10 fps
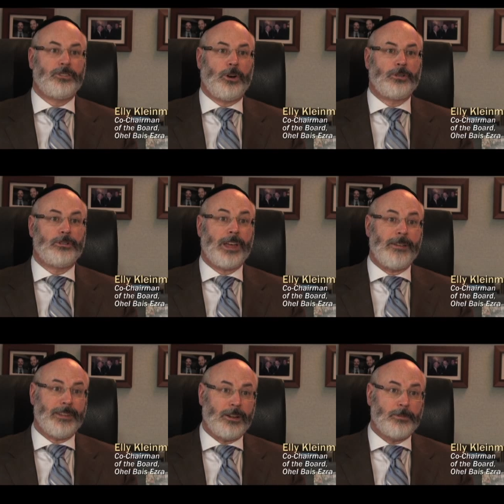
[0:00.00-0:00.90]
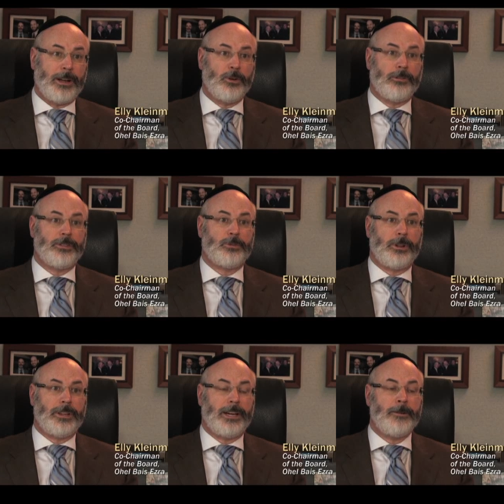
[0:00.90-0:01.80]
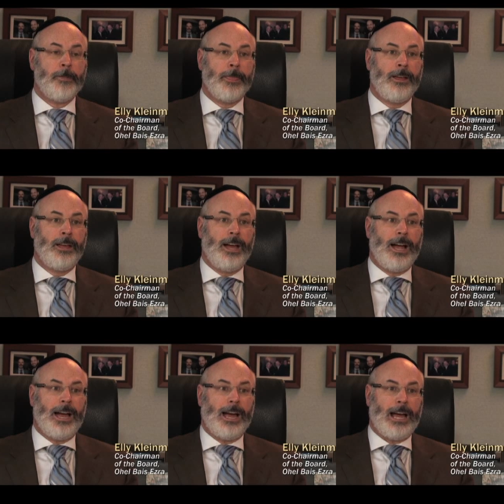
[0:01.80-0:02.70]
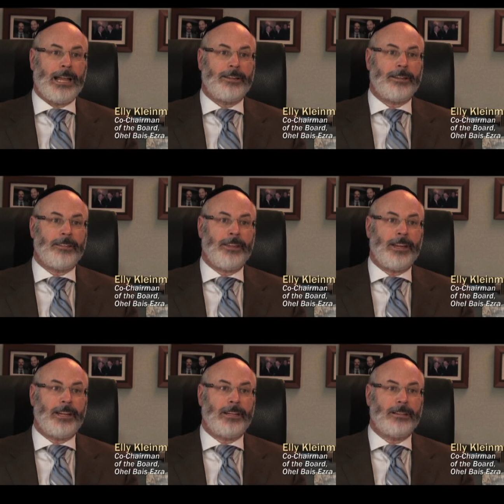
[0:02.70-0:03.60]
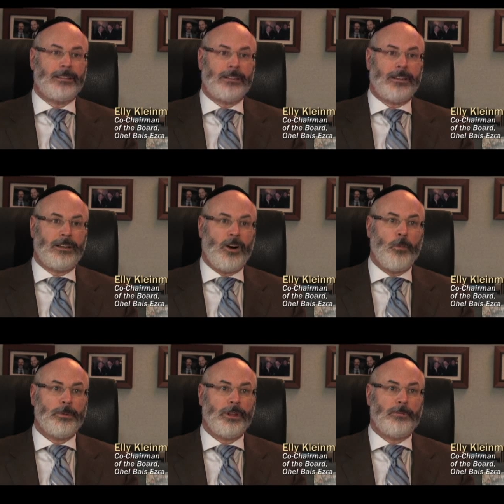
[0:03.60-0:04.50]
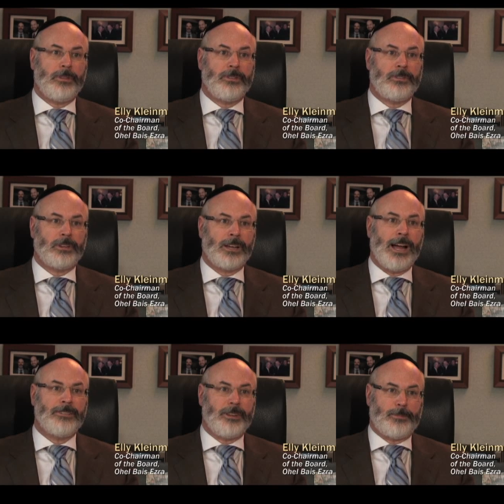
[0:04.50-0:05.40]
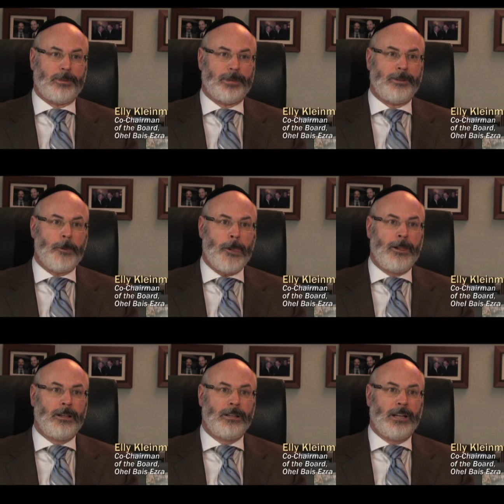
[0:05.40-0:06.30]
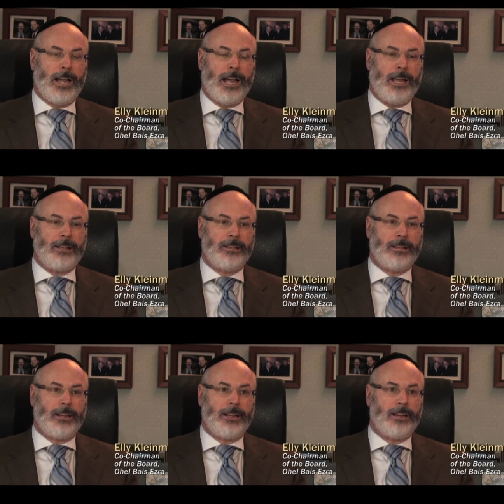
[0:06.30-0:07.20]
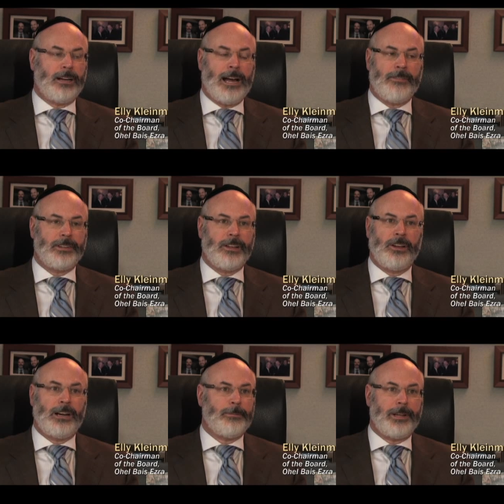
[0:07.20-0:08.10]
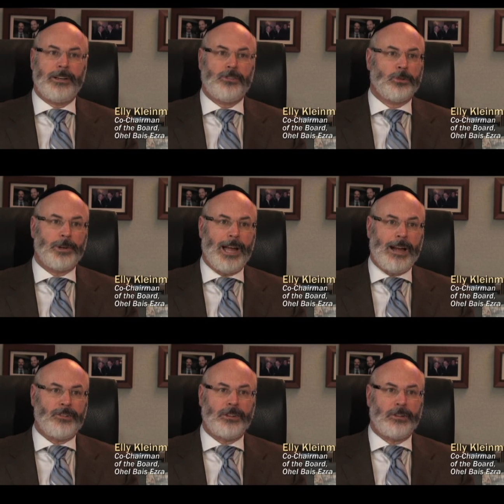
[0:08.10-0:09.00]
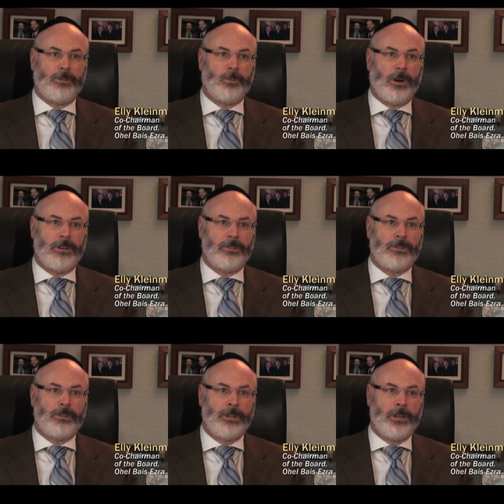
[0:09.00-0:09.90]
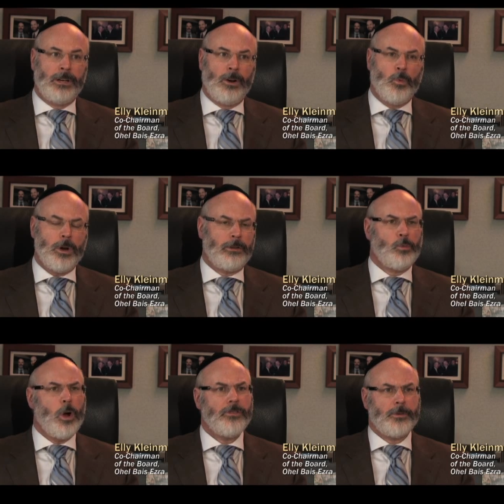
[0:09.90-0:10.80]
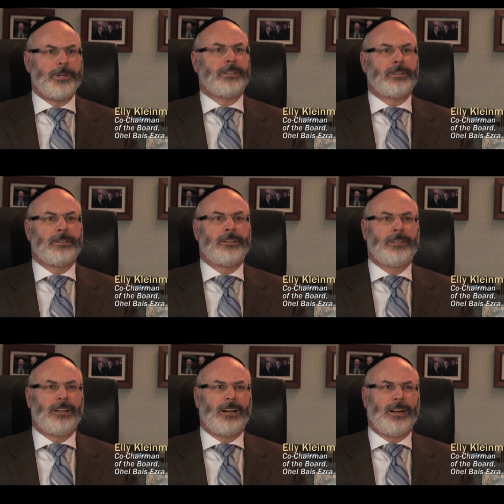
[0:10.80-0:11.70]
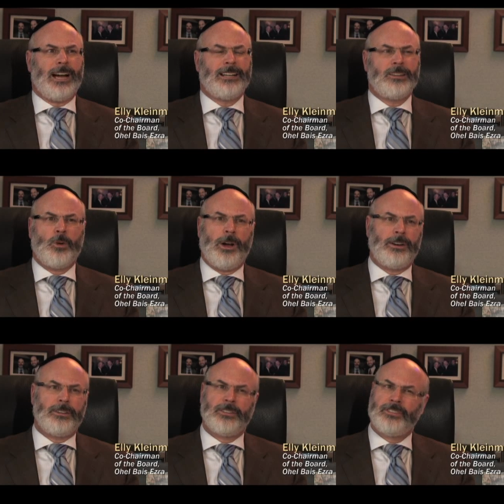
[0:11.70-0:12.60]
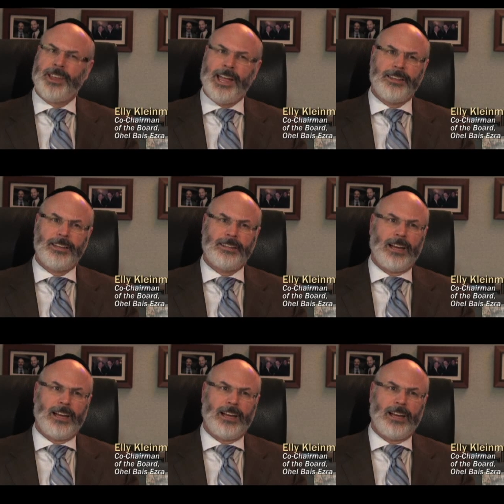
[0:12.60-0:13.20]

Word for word: Joseph, came down to my office one day, and they opened up this concept to me. And I have to tell you that my initial reaction was one of wonderment. I didn't quite understand it.